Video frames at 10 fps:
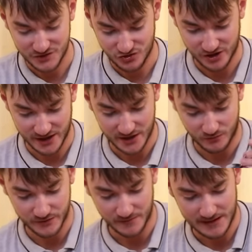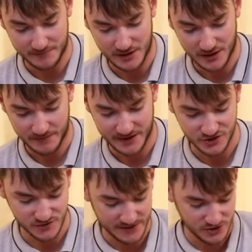trick with the black marker pen
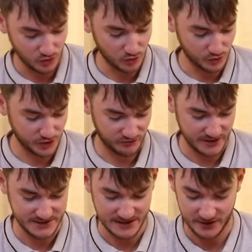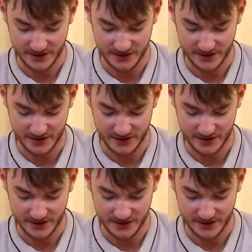just makes all your rigs